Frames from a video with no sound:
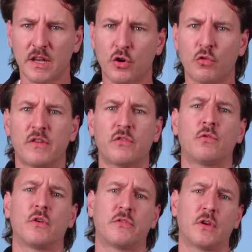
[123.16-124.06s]
that
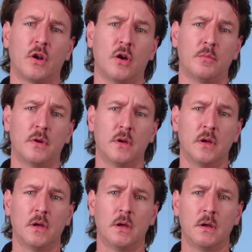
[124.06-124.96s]
crisscross the globe.
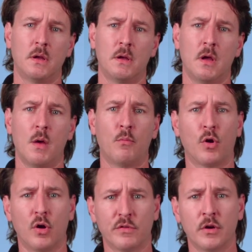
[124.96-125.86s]

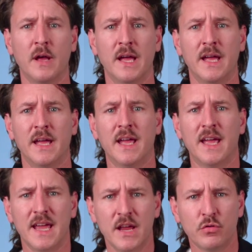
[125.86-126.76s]
Moreover,
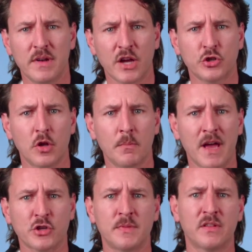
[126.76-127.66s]
international
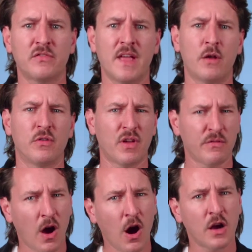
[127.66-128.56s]
measurement standards
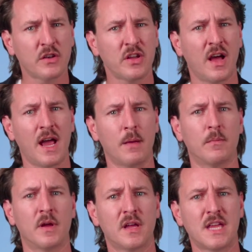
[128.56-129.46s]
have a hard
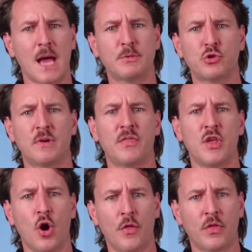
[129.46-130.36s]
time capturing
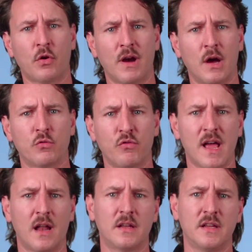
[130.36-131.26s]
the on-the-ground
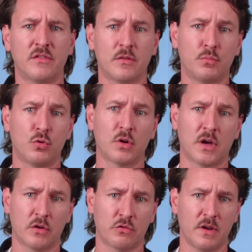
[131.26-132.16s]
realities in poor
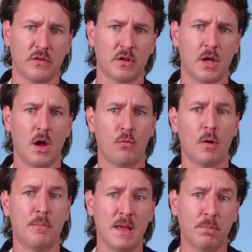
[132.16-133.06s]
countries,
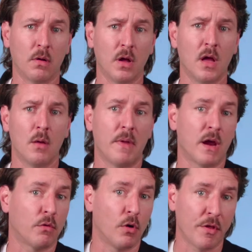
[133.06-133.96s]
where people
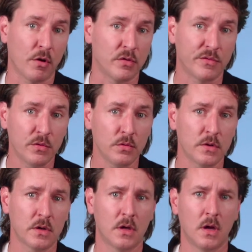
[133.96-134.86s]
may grow their own
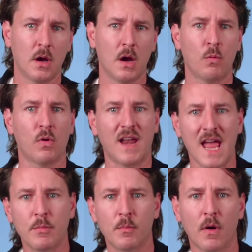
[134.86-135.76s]
food, where
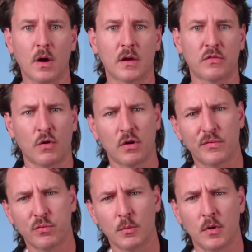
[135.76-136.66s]
labor markets are
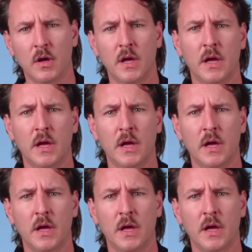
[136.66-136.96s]
informal,